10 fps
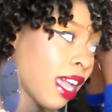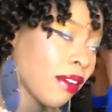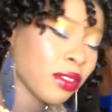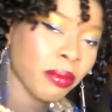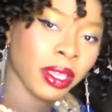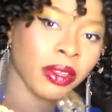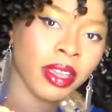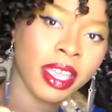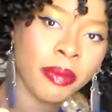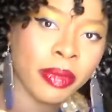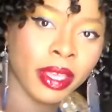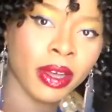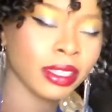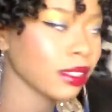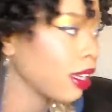You don't have to make your hair
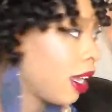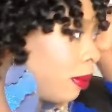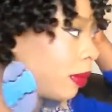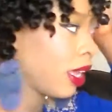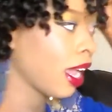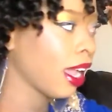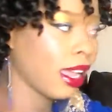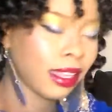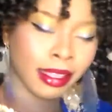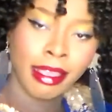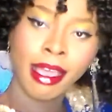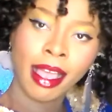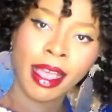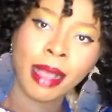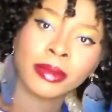big all the time. Yeah,
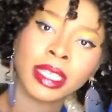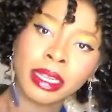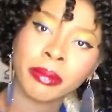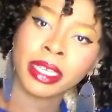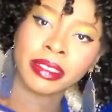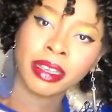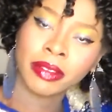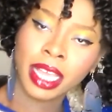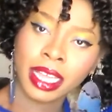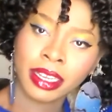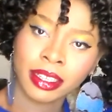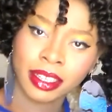yeah, I'm telling myself that.